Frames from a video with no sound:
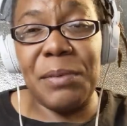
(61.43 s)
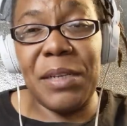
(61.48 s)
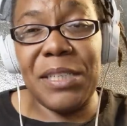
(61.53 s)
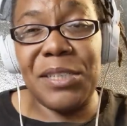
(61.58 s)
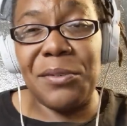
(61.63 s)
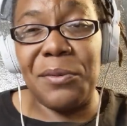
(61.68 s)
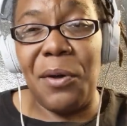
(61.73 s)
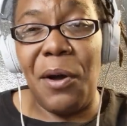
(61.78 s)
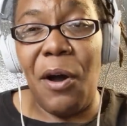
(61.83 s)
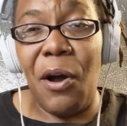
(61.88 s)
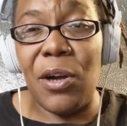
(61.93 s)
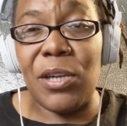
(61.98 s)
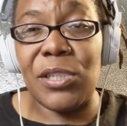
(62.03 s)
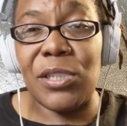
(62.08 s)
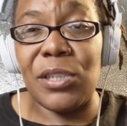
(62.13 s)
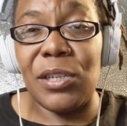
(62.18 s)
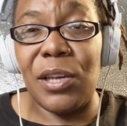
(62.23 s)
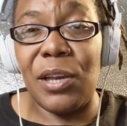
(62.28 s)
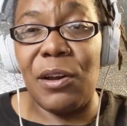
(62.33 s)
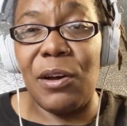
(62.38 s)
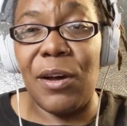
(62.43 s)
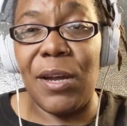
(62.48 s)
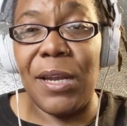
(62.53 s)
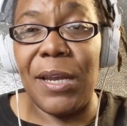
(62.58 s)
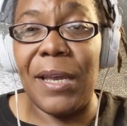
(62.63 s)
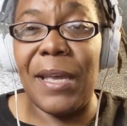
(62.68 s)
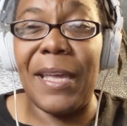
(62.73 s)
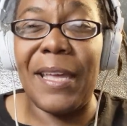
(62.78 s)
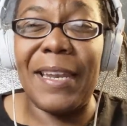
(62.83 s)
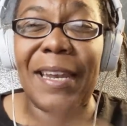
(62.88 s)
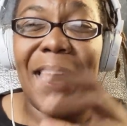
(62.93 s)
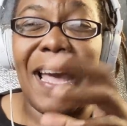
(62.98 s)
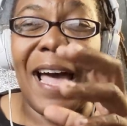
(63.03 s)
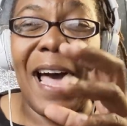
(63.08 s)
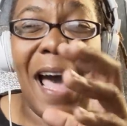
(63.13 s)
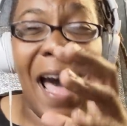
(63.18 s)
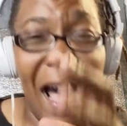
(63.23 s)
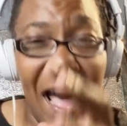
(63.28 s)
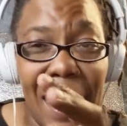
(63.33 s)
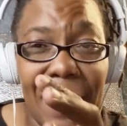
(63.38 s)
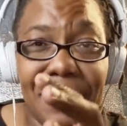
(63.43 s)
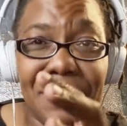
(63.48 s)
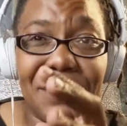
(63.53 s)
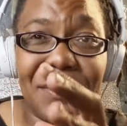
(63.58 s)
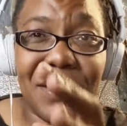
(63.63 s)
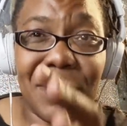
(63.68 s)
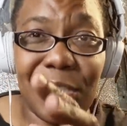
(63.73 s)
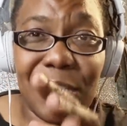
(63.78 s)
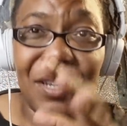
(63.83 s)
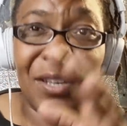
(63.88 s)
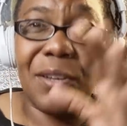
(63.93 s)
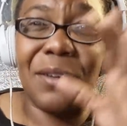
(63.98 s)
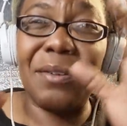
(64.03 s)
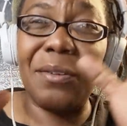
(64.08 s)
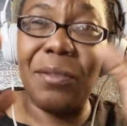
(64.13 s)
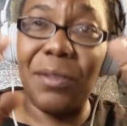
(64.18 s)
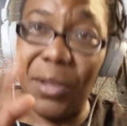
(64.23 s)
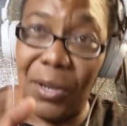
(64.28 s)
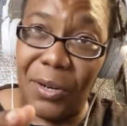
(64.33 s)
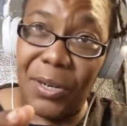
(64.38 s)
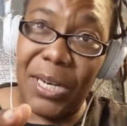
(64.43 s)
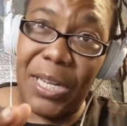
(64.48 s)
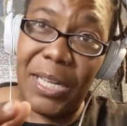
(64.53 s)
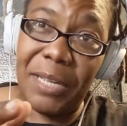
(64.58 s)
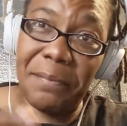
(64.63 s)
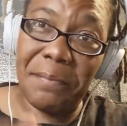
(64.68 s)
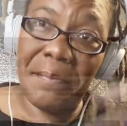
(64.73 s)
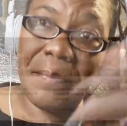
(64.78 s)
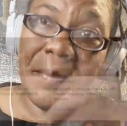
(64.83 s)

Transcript: me too harshly on it. I'm still learning.